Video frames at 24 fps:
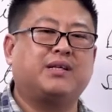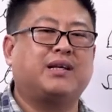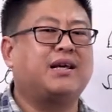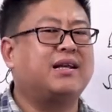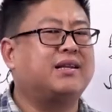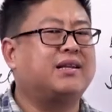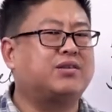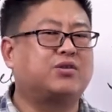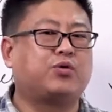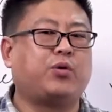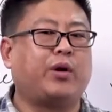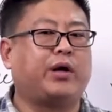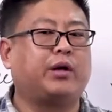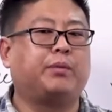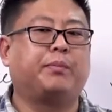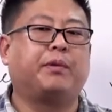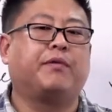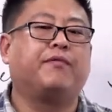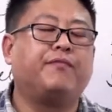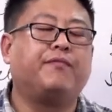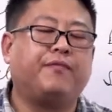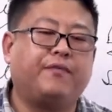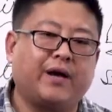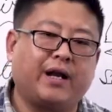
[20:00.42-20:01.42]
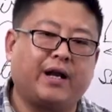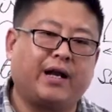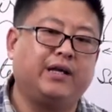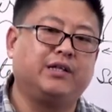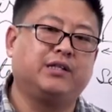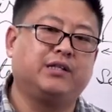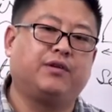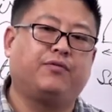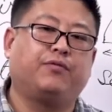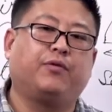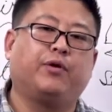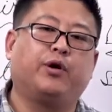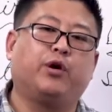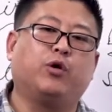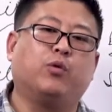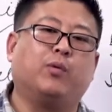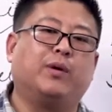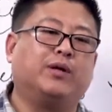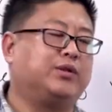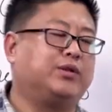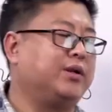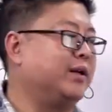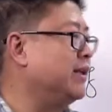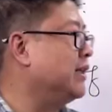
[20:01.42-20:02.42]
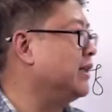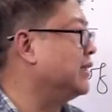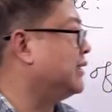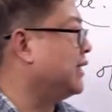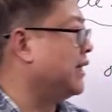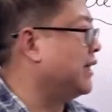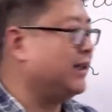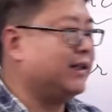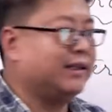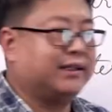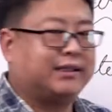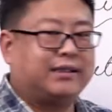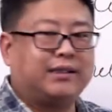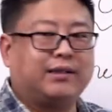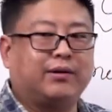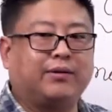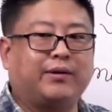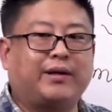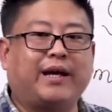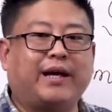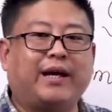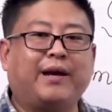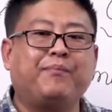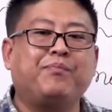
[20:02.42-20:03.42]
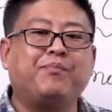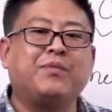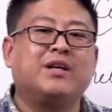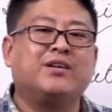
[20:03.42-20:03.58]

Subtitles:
it's going to be very easy for you once you understand this, okay?